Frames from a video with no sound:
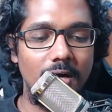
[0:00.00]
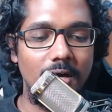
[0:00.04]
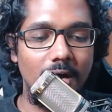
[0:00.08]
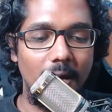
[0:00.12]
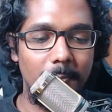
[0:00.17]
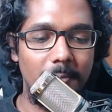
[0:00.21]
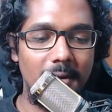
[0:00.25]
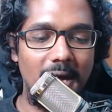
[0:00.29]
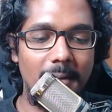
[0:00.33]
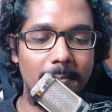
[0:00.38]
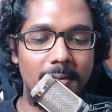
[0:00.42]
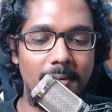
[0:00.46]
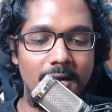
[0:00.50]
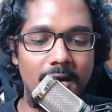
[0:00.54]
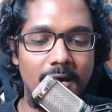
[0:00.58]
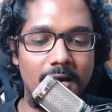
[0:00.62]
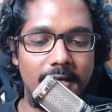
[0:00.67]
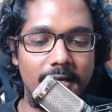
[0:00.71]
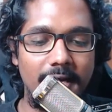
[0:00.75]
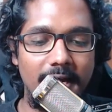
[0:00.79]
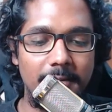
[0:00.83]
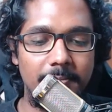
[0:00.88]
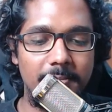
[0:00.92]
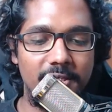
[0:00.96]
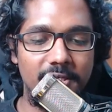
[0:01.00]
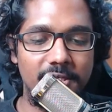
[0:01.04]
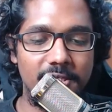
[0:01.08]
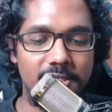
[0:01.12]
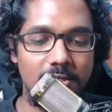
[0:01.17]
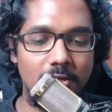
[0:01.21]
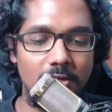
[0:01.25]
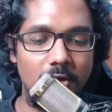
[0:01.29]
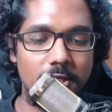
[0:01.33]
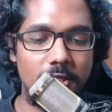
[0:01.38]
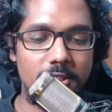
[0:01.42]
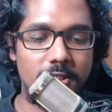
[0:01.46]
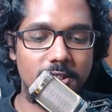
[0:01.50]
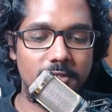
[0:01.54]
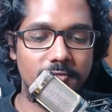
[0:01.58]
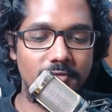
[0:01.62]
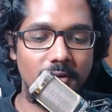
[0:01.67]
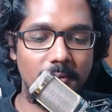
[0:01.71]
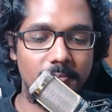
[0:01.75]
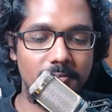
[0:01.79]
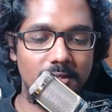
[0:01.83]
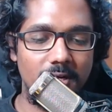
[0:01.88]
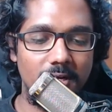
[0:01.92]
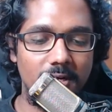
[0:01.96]
a Brahmana can be dislodged
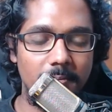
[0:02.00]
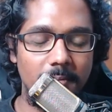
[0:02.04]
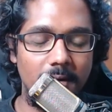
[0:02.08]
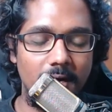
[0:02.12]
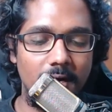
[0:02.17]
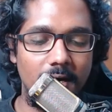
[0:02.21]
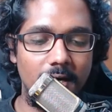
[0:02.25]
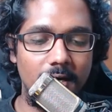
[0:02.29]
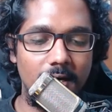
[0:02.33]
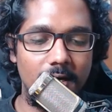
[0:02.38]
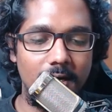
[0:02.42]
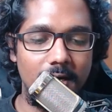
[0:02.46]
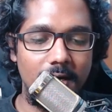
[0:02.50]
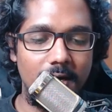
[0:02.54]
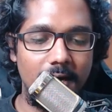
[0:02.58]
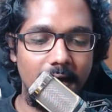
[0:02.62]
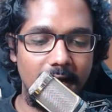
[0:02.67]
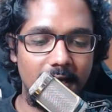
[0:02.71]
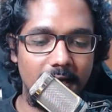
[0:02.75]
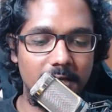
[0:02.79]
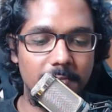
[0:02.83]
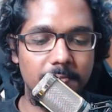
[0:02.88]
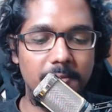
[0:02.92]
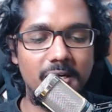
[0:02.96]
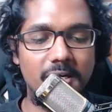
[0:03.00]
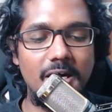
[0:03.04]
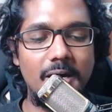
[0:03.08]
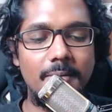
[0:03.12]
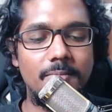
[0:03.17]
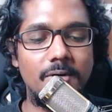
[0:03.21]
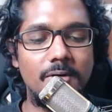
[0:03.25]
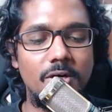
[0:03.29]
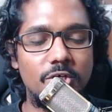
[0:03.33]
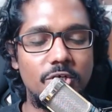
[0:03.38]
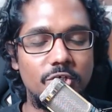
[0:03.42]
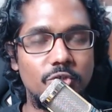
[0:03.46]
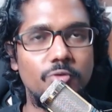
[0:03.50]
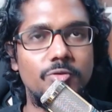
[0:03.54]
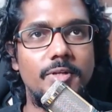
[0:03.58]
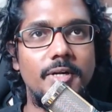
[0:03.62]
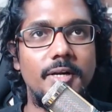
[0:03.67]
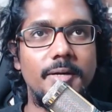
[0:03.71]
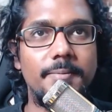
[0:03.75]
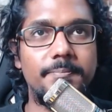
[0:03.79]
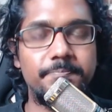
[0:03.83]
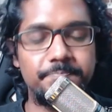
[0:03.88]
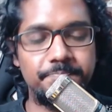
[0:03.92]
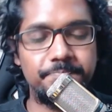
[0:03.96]
from Dharma and become a
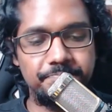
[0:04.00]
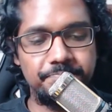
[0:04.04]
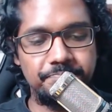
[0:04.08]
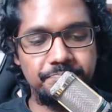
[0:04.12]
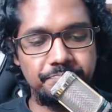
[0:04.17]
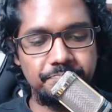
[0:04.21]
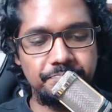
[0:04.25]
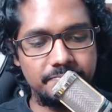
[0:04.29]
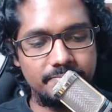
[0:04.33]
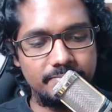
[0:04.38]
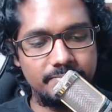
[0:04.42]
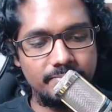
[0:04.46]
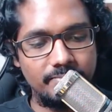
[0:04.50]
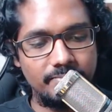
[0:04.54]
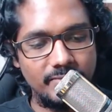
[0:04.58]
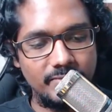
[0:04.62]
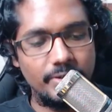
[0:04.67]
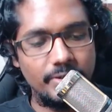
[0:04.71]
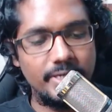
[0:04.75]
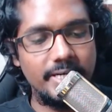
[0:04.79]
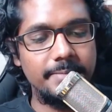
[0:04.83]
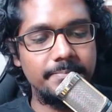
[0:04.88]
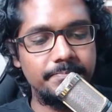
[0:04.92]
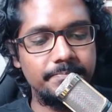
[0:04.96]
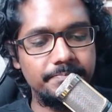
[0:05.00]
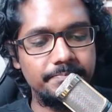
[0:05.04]
Shudra. Okay?